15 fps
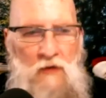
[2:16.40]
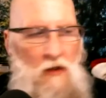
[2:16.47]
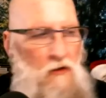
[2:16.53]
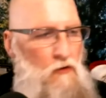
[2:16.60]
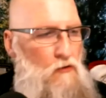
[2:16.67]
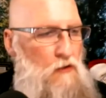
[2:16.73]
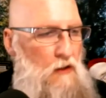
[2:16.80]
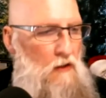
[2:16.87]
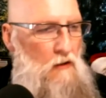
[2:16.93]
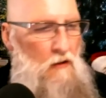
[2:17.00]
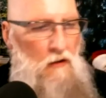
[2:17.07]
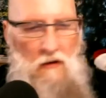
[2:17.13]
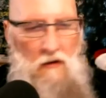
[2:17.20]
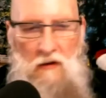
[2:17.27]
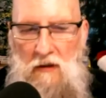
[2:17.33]
You'll get
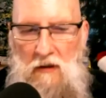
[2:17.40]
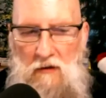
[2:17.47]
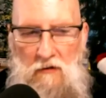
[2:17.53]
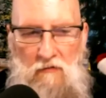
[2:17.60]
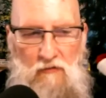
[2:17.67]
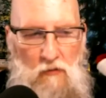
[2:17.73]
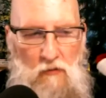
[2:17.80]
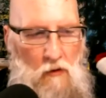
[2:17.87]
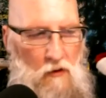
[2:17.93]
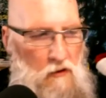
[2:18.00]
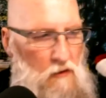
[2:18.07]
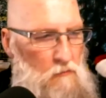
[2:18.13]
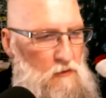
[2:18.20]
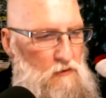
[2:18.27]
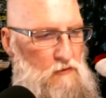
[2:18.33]
a link if you want to
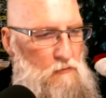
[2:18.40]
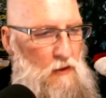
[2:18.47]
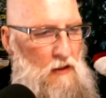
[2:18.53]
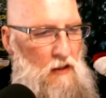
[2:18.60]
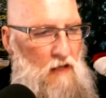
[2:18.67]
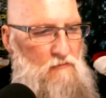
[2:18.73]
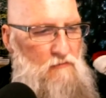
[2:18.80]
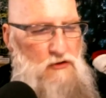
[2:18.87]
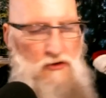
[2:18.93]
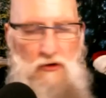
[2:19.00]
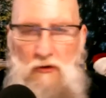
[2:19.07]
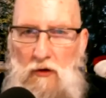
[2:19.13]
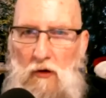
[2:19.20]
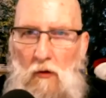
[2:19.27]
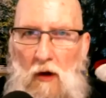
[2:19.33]
come into my live
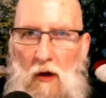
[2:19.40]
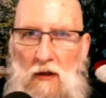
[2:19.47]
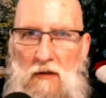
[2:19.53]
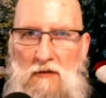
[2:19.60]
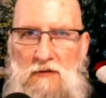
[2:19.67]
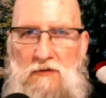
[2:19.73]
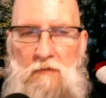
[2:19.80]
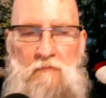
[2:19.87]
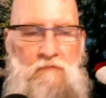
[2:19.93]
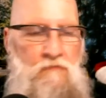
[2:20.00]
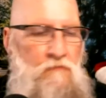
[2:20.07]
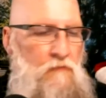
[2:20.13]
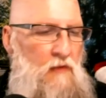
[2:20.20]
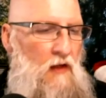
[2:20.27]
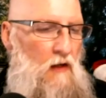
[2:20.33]
studio audience.
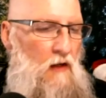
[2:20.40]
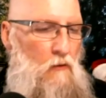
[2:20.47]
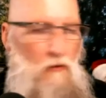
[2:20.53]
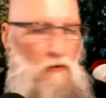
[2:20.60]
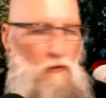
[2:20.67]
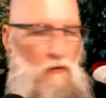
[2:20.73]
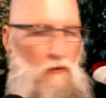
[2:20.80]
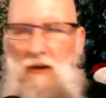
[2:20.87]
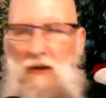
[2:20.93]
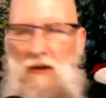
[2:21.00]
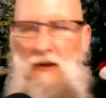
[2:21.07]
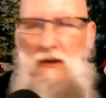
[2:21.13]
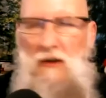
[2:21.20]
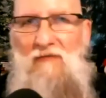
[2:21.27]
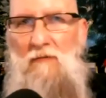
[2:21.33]
I would
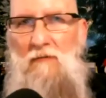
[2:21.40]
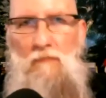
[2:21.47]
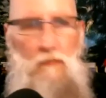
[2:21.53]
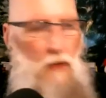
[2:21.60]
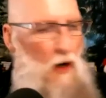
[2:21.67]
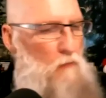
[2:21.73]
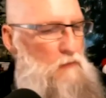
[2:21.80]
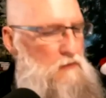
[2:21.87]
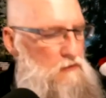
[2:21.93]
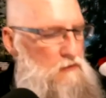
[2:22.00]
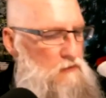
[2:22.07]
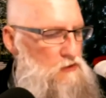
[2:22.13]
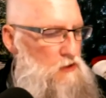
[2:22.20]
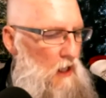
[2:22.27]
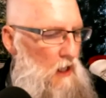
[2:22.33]
love to have you pop
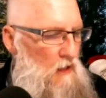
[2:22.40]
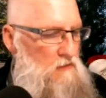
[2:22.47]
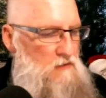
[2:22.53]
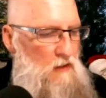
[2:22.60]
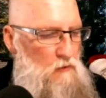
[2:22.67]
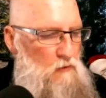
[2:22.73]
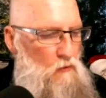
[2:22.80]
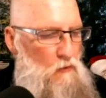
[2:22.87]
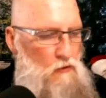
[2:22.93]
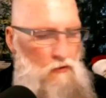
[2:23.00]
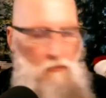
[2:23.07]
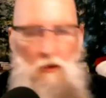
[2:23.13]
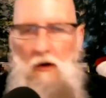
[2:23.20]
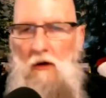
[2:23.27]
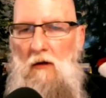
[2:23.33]
into the chat. Tell me where
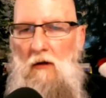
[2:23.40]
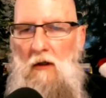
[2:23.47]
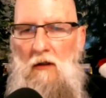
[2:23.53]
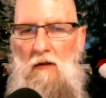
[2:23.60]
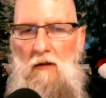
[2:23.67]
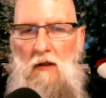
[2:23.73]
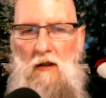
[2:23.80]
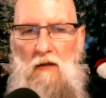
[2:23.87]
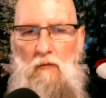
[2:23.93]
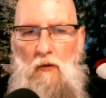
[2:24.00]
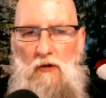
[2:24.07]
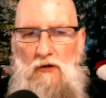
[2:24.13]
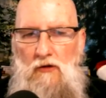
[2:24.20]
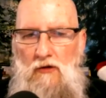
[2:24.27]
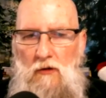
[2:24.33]
you are and
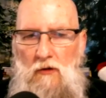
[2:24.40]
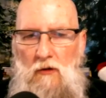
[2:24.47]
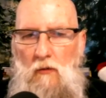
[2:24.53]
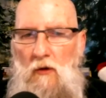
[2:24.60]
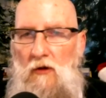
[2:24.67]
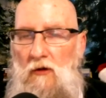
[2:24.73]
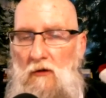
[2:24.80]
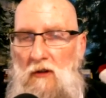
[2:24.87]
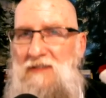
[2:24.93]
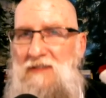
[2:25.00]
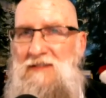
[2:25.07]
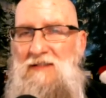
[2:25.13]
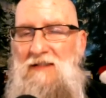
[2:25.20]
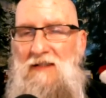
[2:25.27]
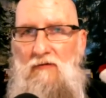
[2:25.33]
what you're doing, where you're
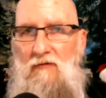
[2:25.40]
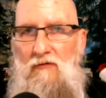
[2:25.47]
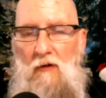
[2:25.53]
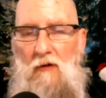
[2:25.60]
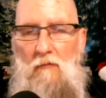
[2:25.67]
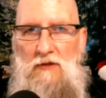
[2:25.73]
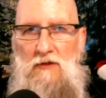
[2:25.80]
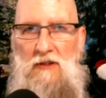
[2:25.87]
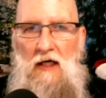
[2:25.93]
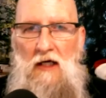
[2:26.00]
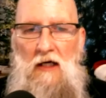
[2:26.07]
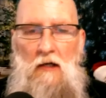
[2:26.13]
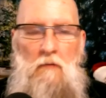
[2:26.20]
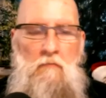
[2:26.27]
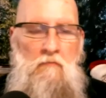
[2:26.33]
listening from
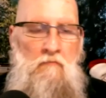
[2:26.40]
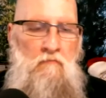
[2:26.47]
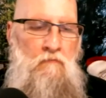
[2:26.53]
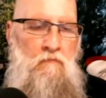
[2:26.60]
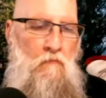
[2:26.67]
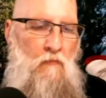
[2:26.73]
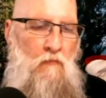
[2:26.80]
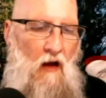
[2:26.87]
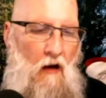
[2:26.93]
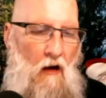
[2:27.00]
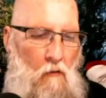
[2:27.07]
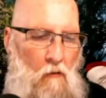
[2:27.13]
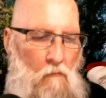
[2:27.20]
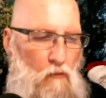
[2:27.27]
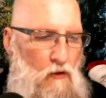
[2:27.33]
today.
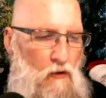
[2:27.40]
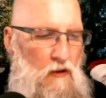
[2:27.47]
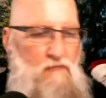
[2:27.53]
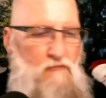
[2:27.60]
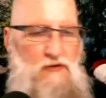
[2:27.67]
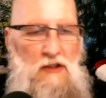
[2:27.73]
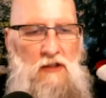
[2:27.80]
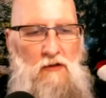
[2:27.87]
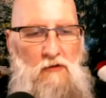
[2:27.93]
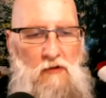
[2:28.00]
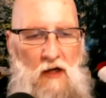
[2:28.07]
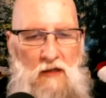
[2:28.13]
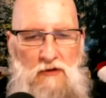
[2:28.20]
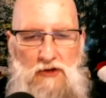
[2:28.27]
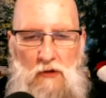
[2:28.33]
Would love to hear
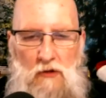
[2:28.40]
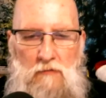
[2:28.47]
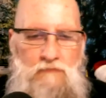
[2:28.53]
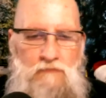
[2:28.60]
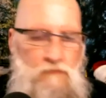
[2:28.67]
that. So